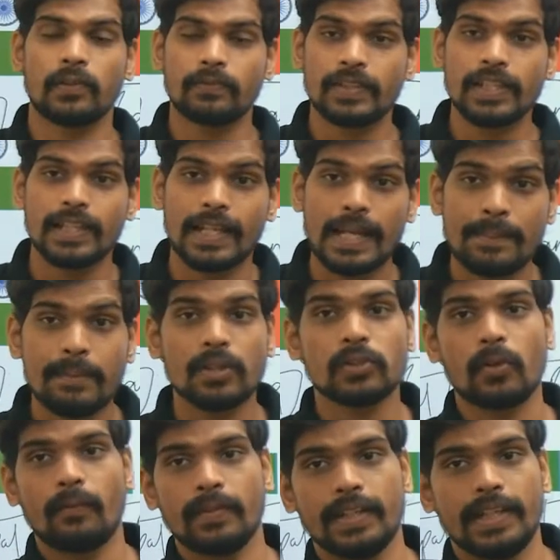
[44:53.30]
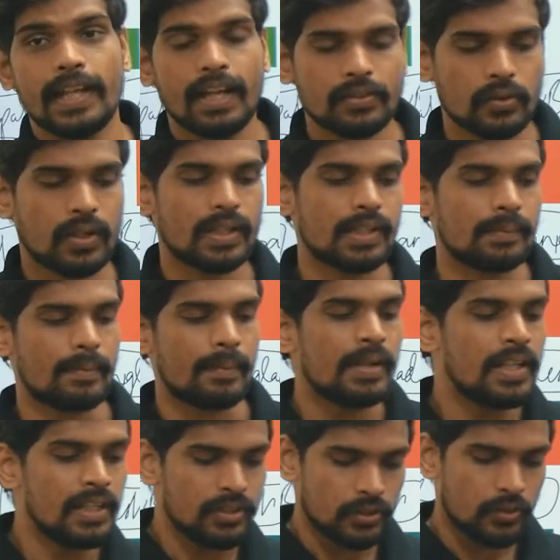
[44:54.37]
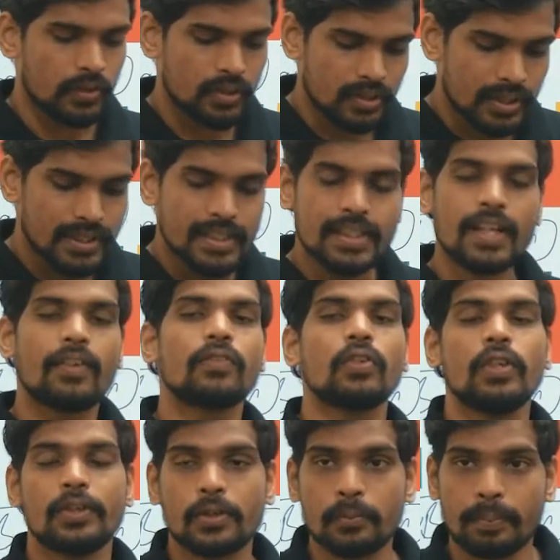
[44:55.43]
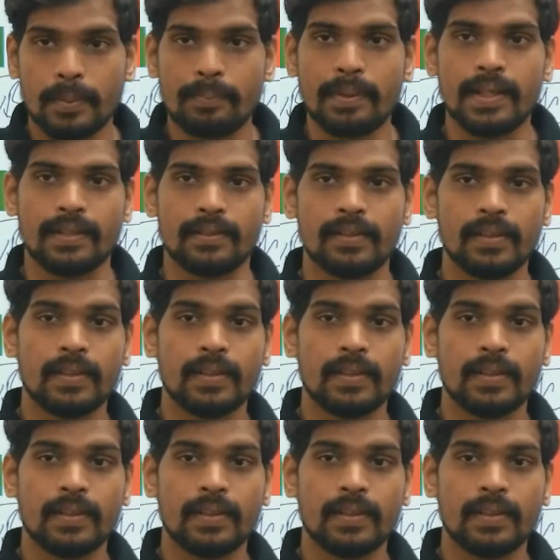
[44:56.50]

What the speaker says: of the neighbors of India you can remember. So this is how you need to prepare.